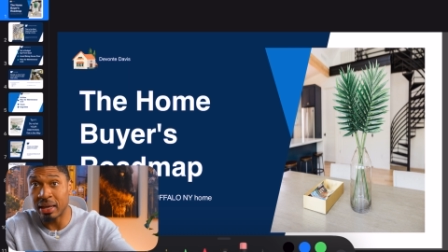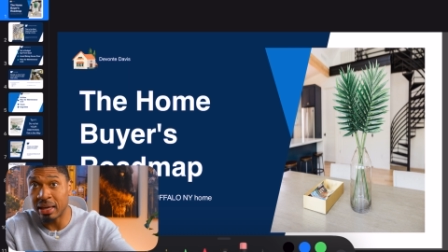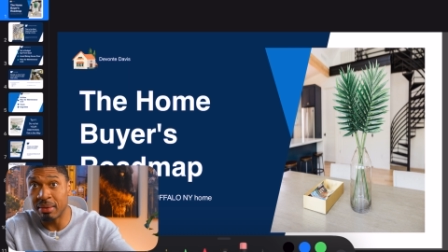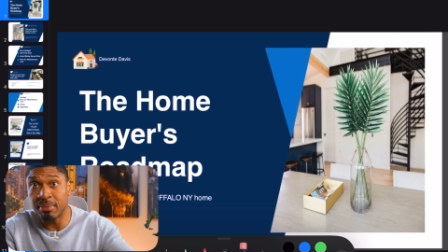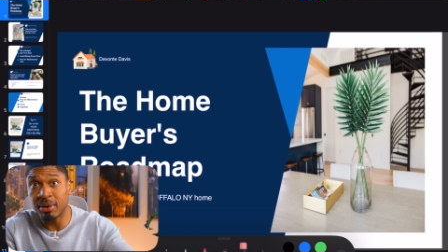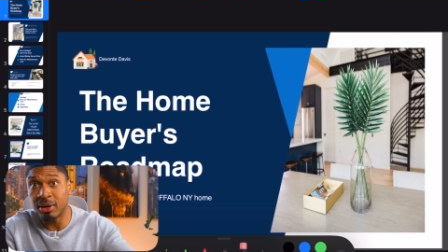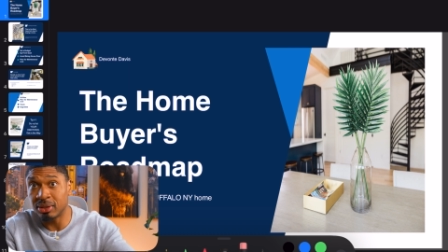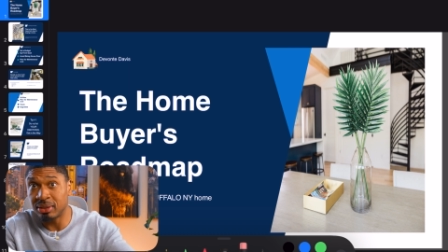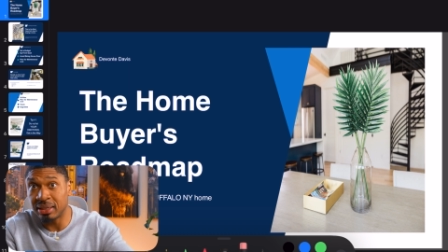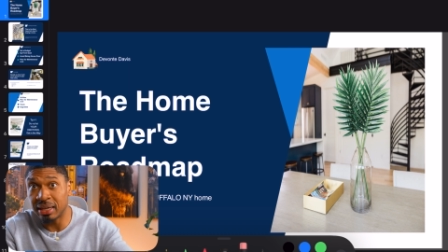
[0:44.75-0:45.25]

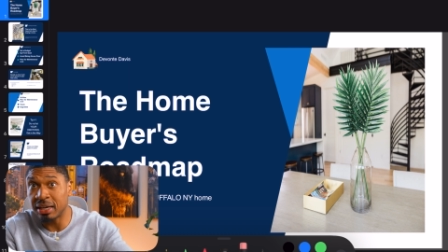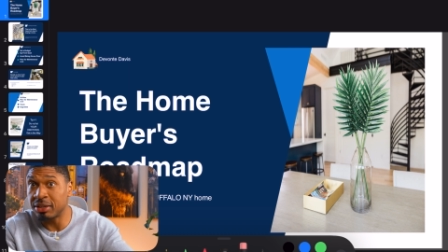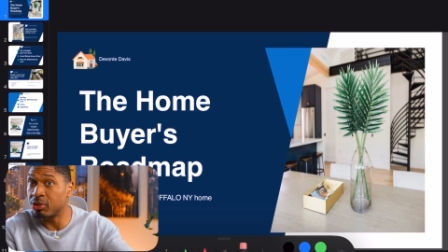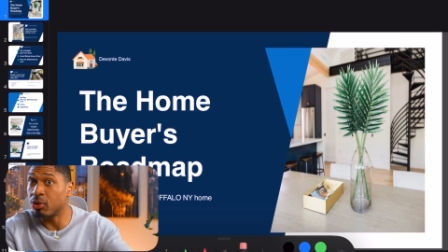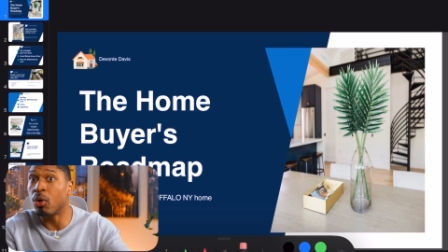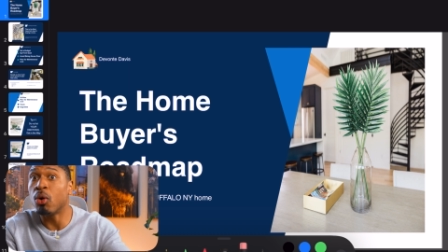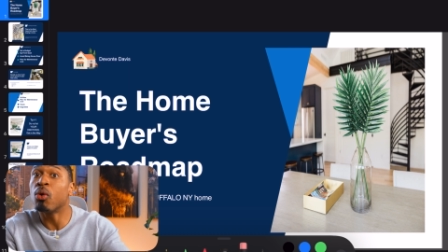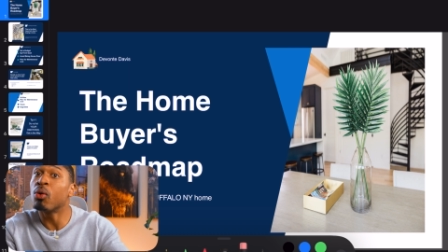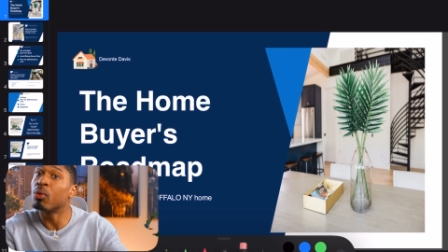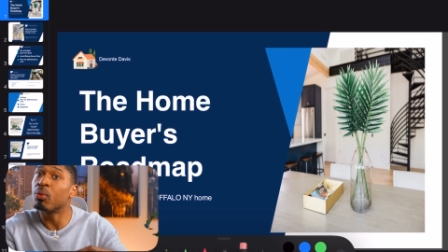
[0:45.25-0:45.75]
email, text,
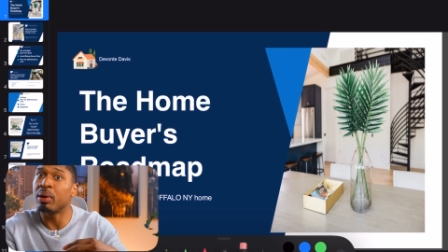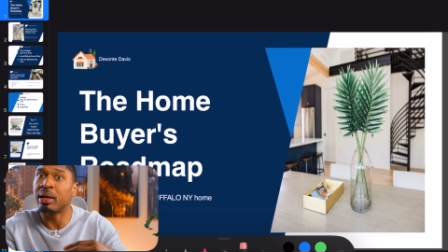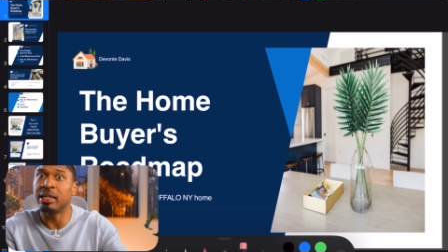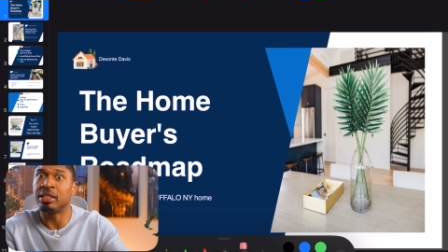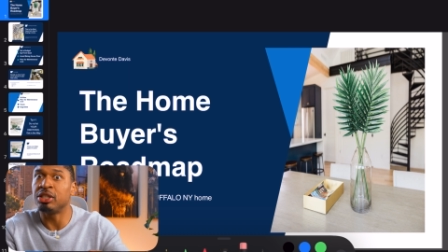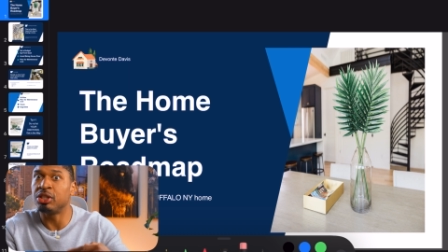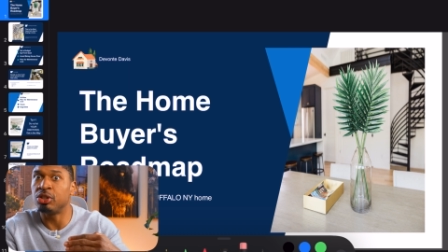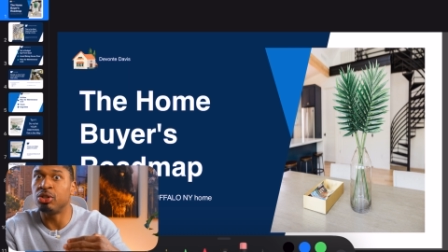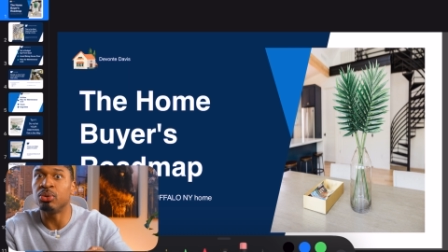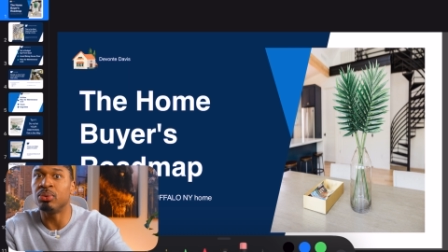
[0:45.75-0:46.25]
or we could
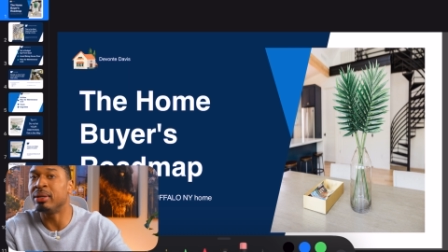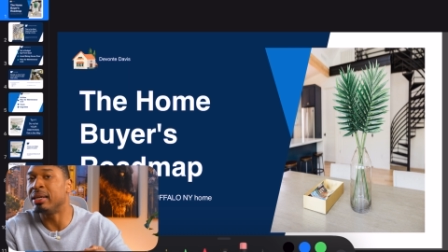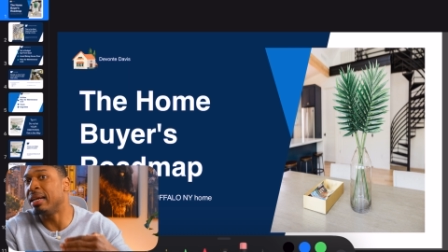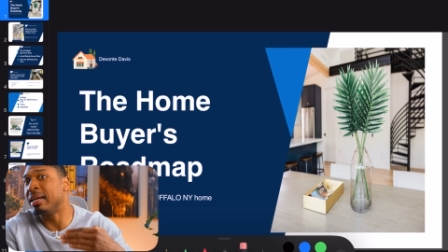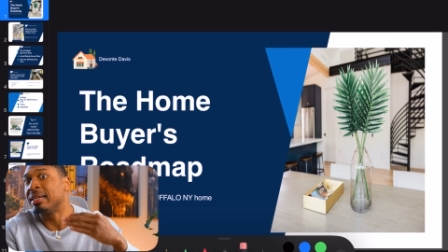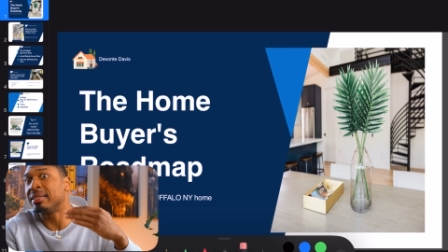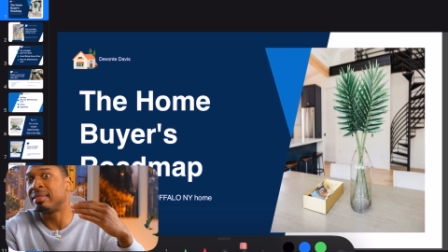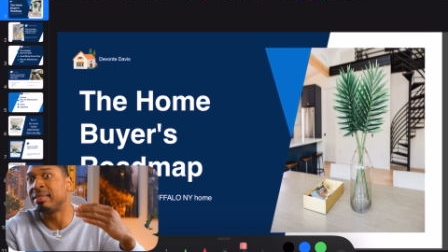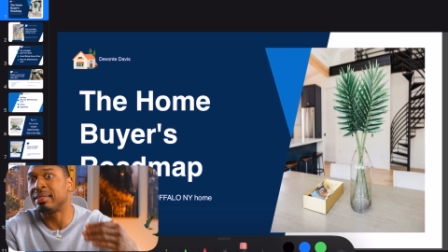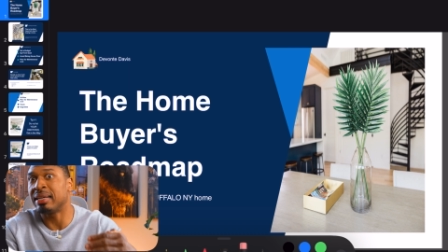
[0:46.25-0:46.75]
just do it
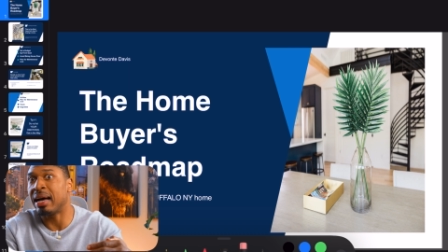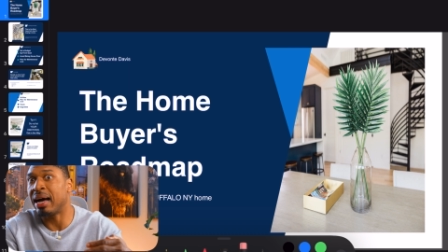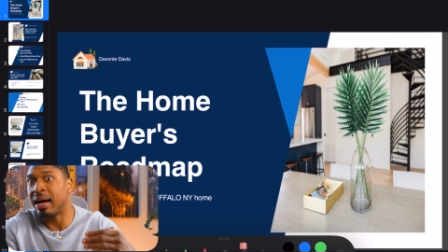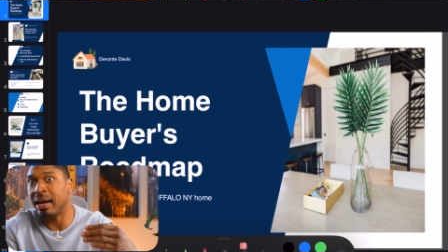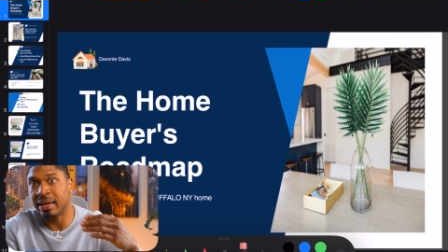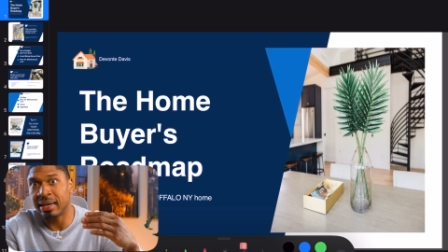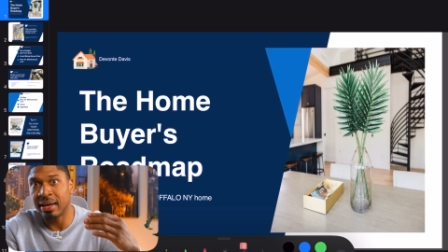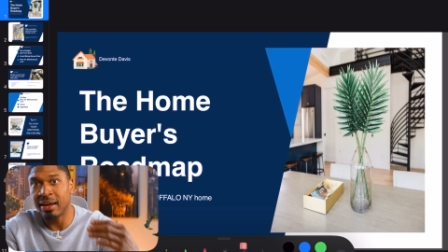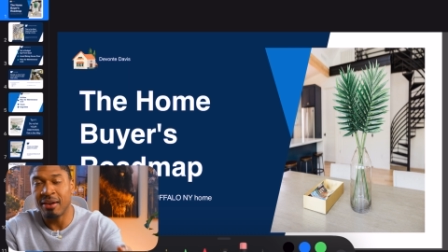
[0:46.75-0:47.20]
in a side